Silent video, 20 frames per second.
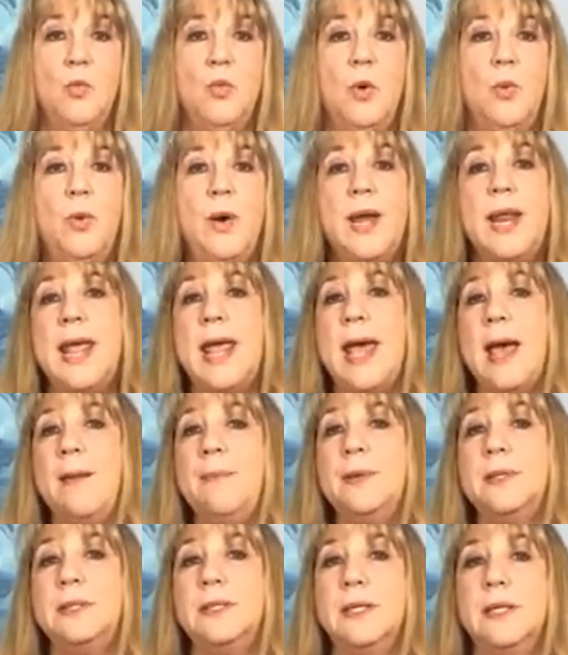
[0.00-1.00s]
Well, what
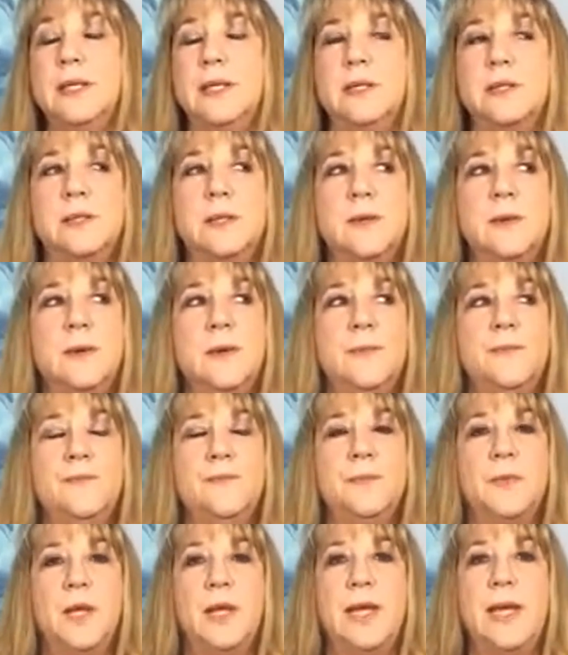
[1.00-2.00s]
happens is,
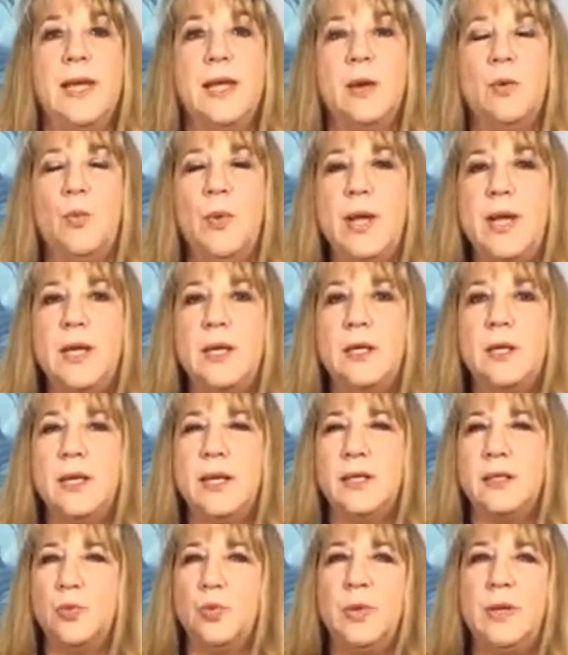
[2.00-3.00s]
when
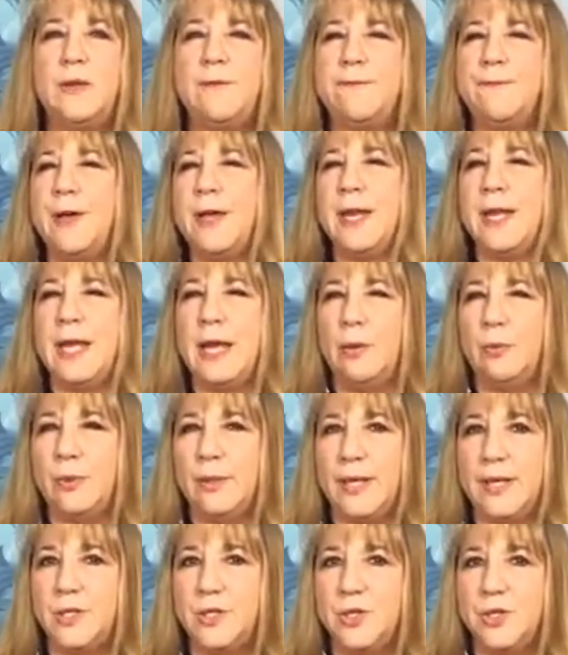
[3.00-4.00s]
it's really funny how
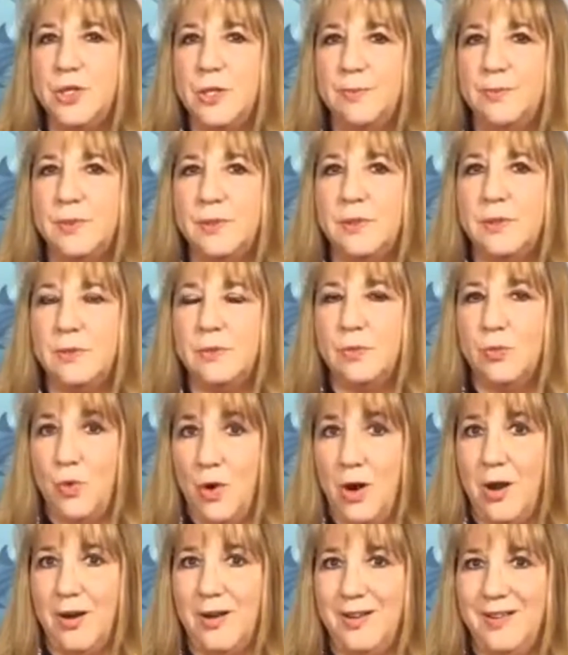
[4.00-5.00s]
relationships
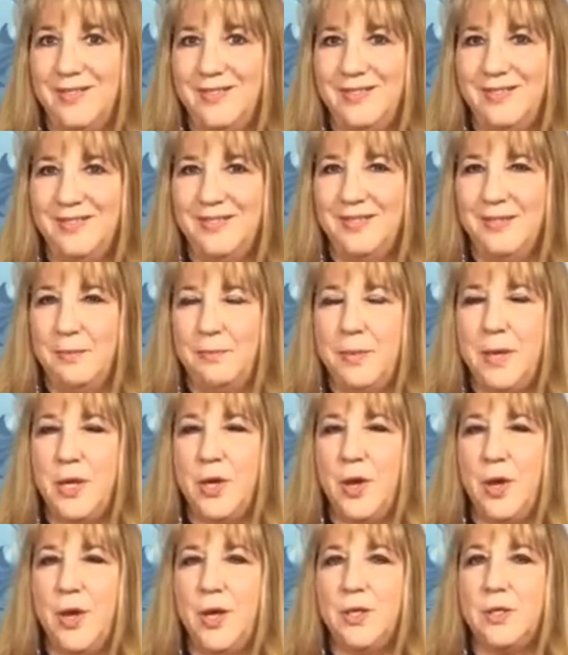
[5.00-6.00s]
work,
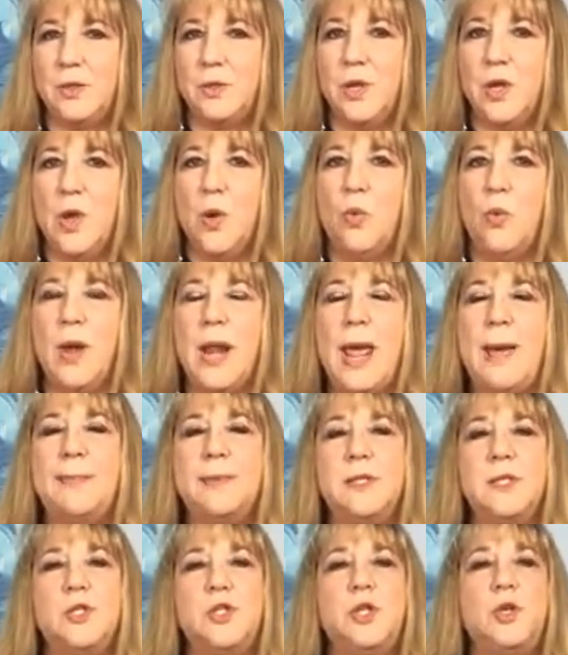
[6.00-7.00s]
because what
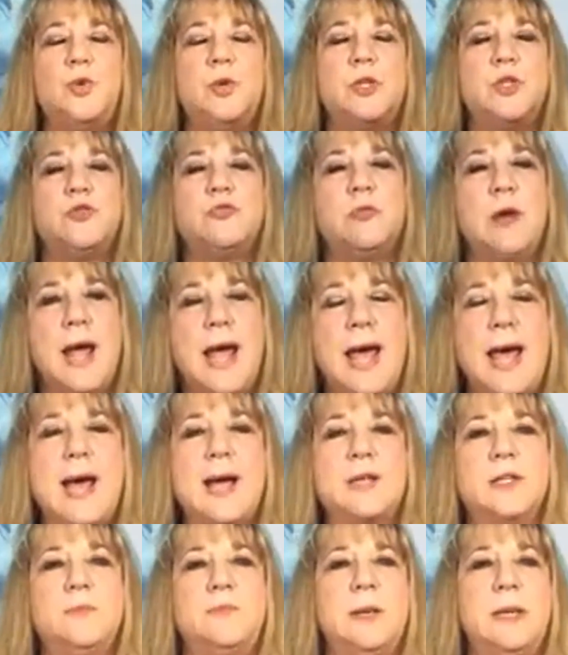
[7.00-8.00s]
happens is you
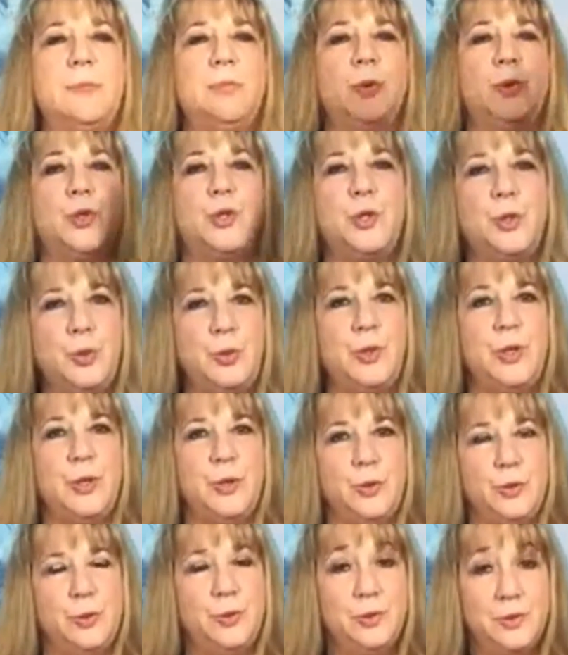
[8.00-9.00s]
attract people to
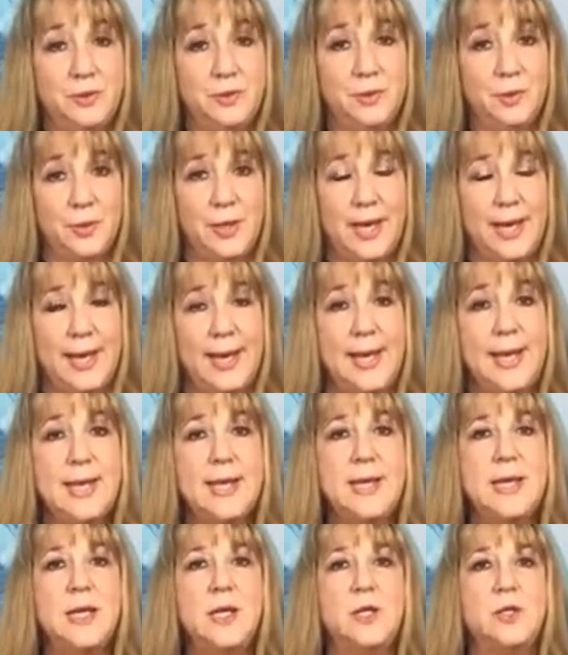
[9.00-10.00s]
you, okay,
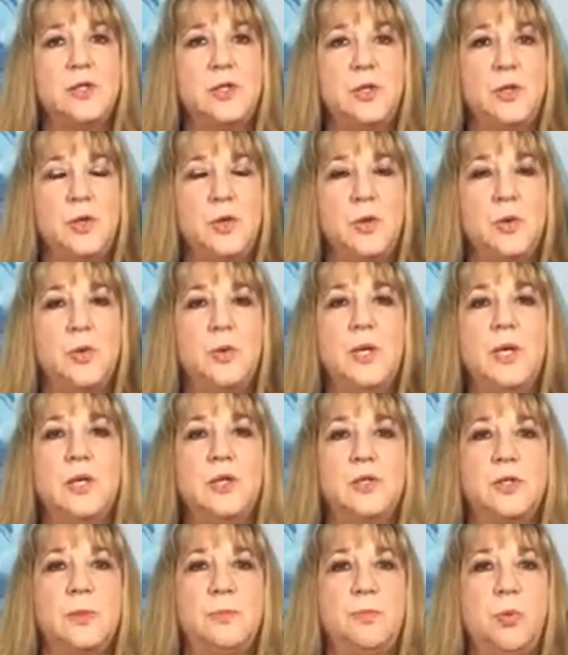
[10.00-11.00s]
to
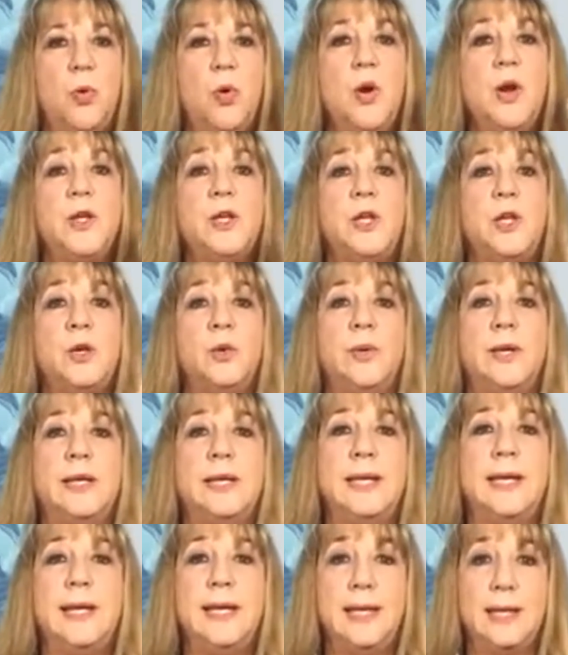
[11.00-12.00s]
support you in
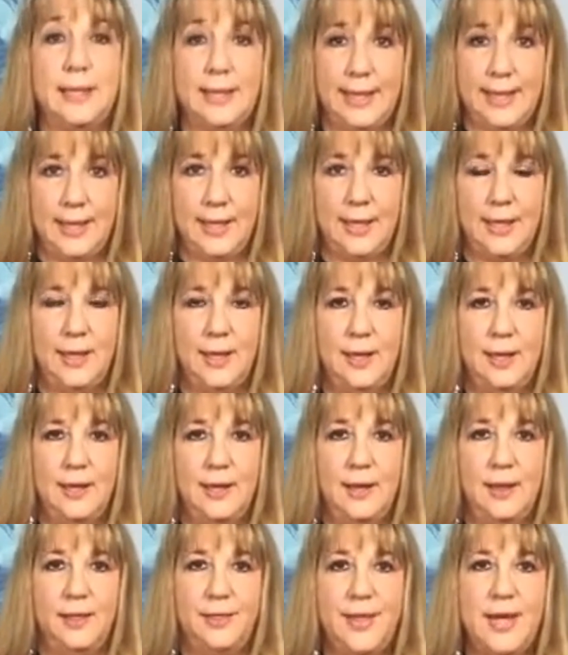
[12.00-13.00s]
healing
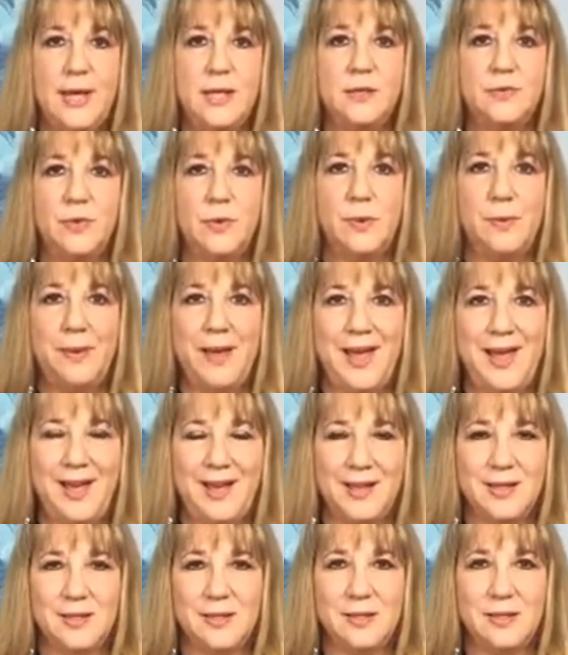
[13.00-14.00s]
things from the
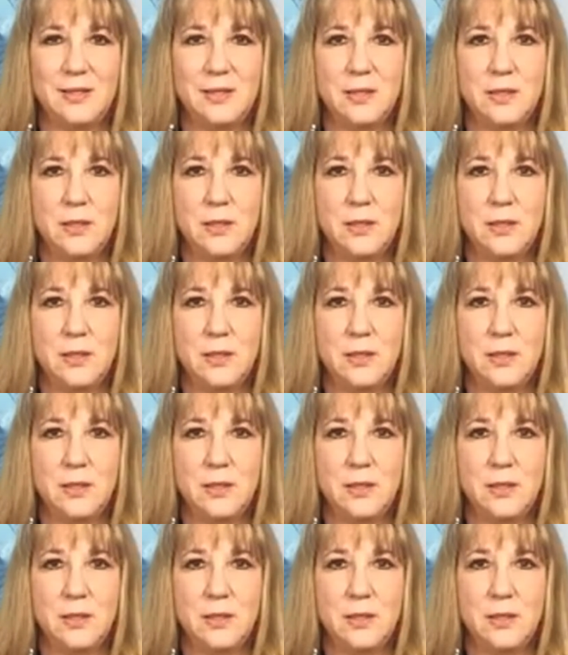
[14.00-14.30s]
past.